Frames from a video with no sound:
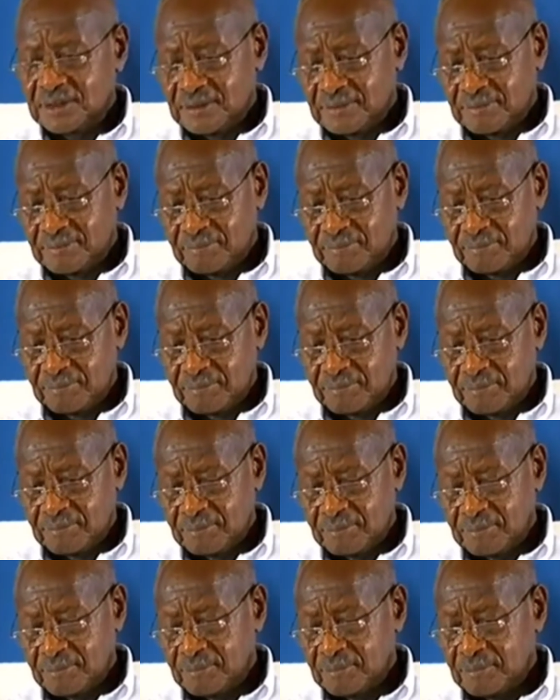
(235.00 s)

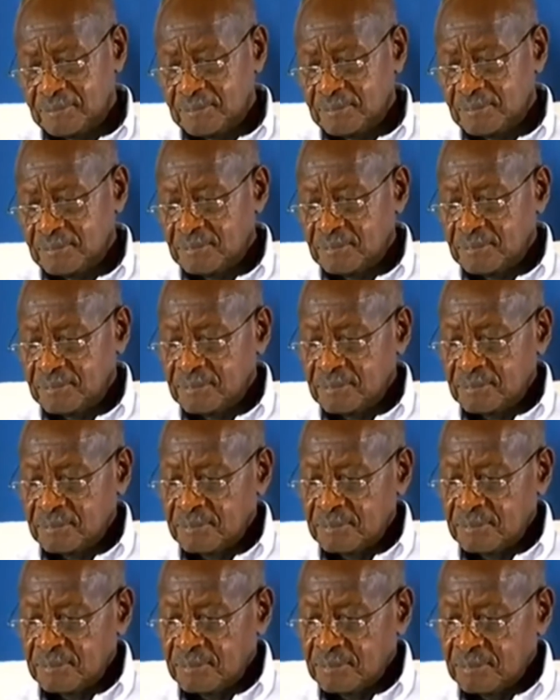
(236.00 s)

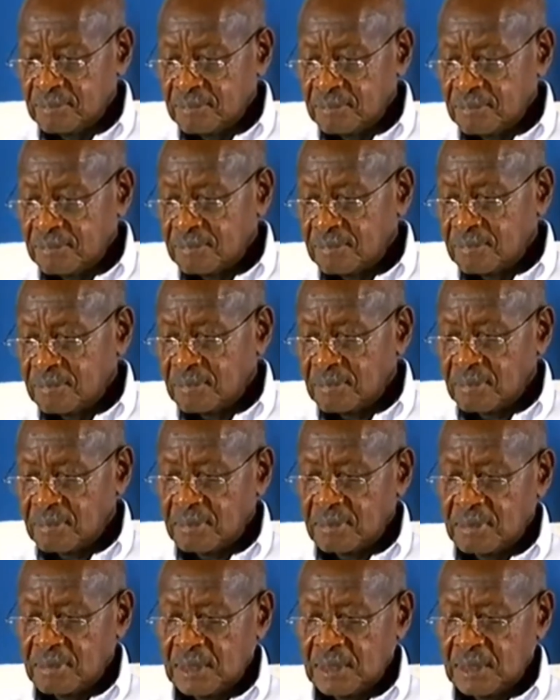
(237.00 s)
No one is speaking in this clip.